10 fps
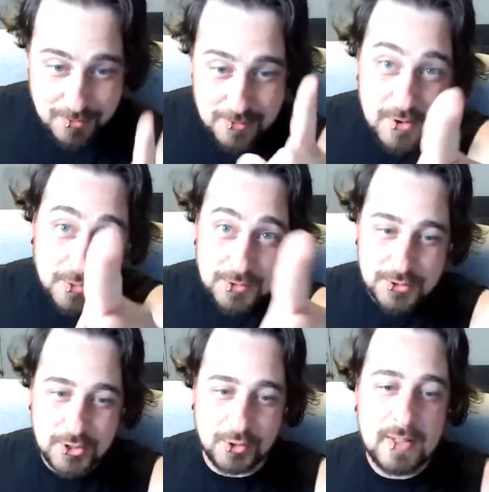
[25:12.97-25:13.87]
you know the
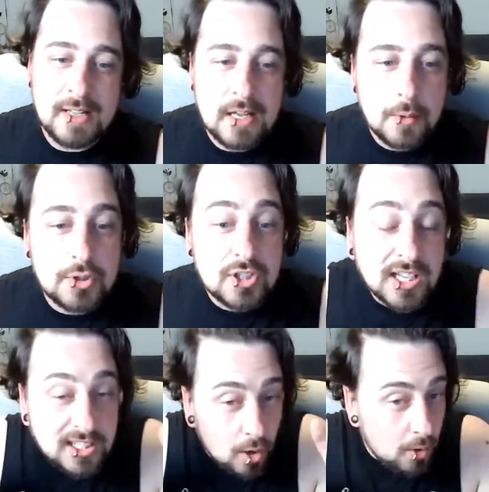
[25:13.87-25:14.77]
struggle. But she's
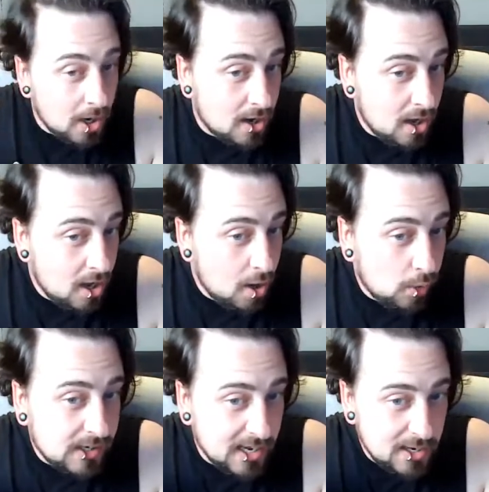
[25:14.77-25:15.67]
like, don't worry,
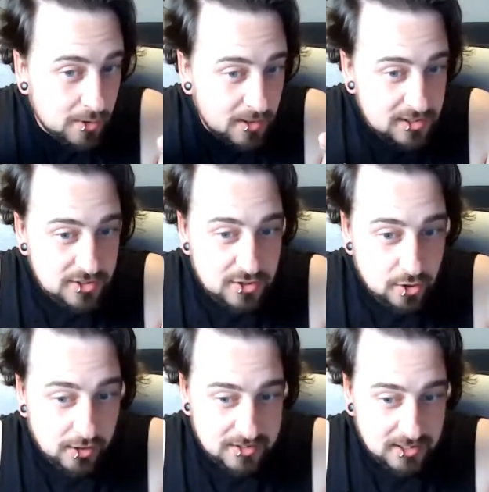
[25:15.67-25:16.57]
we'll get you one of these
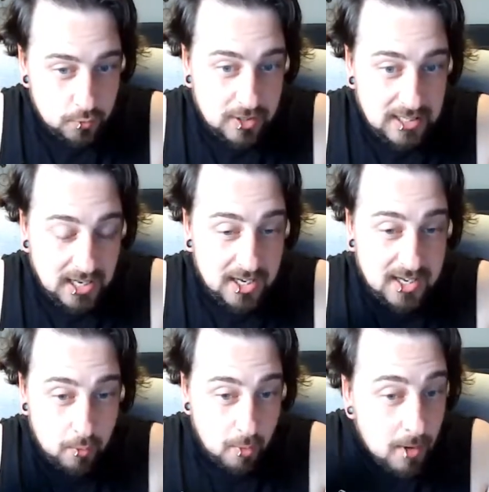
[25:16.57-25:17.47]
yogurts that you really like.
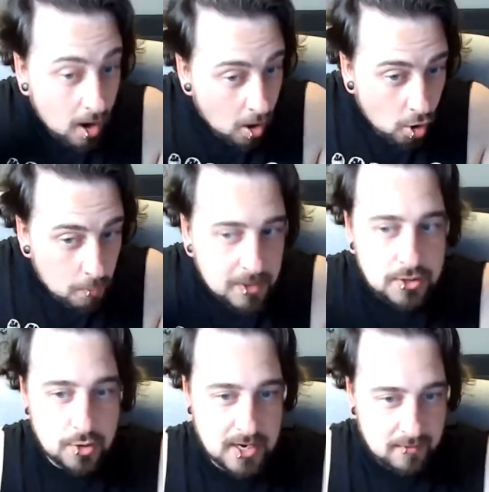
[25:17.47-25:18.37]
And when we're home,
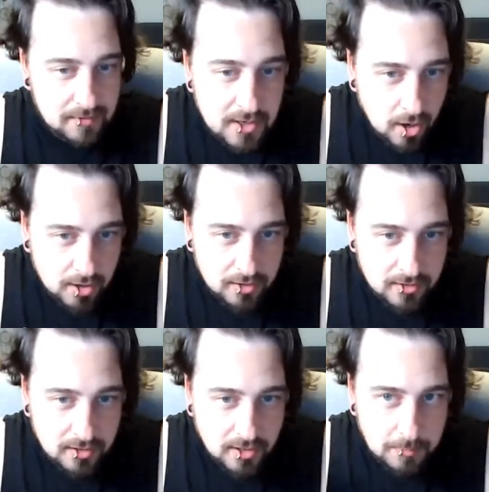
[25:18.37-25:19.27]
you can have the yogurt.
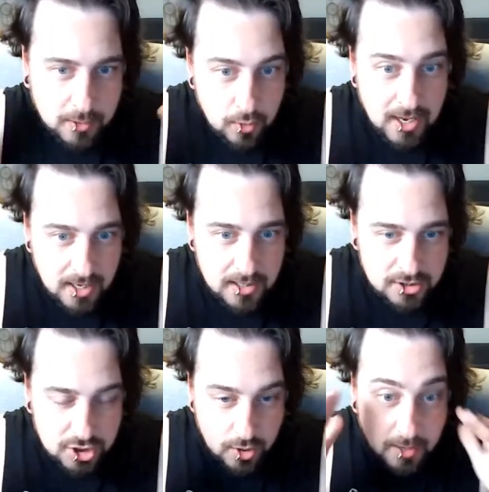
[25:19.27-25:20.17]
I'm like, okay, okay,
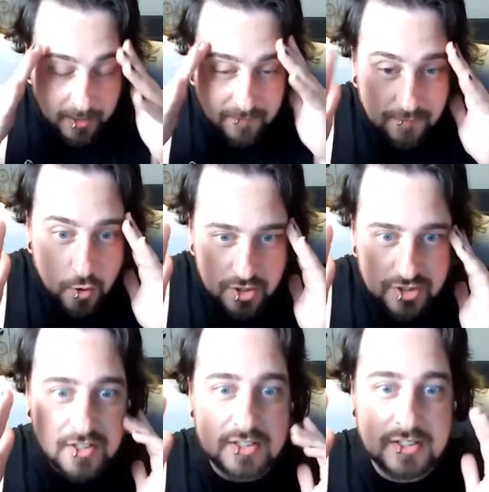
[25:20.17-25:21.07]
let's do it. I'm like focused
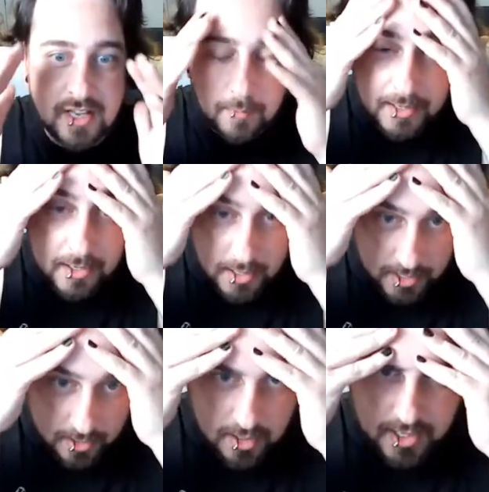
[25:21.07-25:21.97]
on this thing. I'm like,
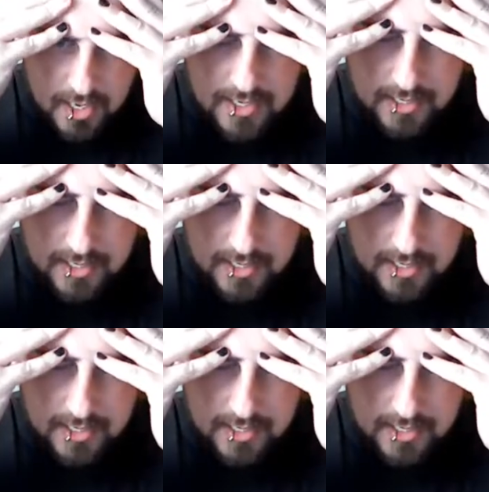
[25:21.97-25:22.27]
gonna get in